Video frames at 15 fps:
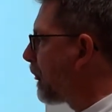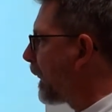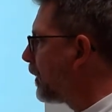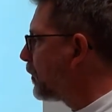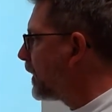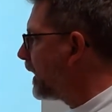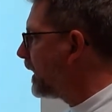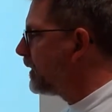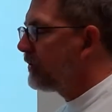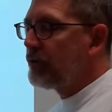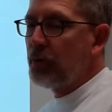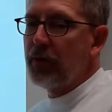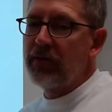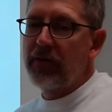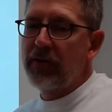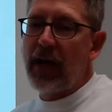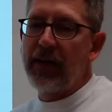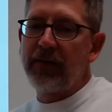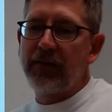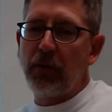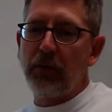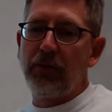Okay, so it's
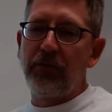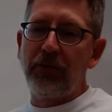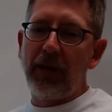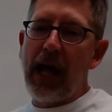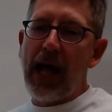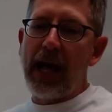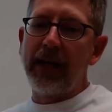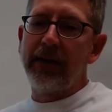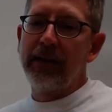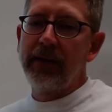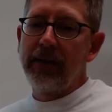not so flat